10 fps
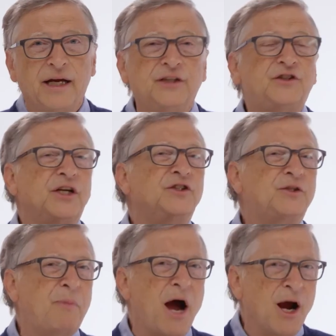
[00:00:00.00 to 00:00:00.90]
It's
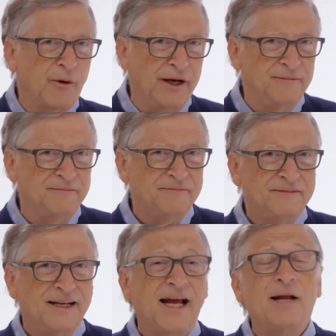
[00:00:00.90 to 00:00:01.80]
inspiring,
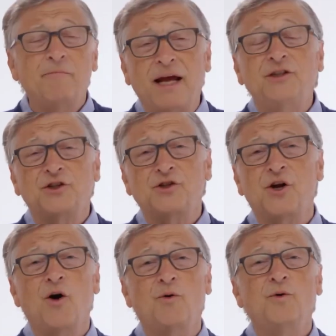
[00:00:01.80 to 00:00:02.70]
and it makes us
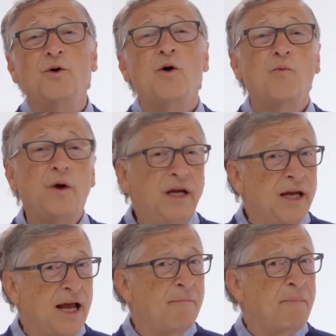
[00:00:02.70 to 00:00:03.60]
know we
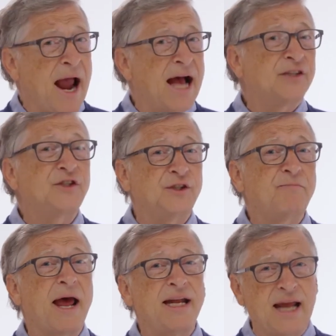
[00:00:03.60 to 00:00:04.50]
can get past this
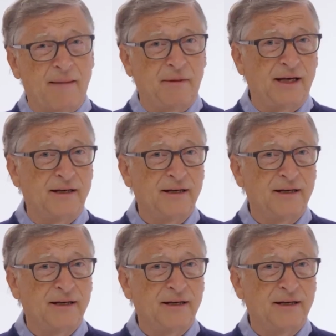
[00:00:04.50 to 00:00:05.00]
pandemic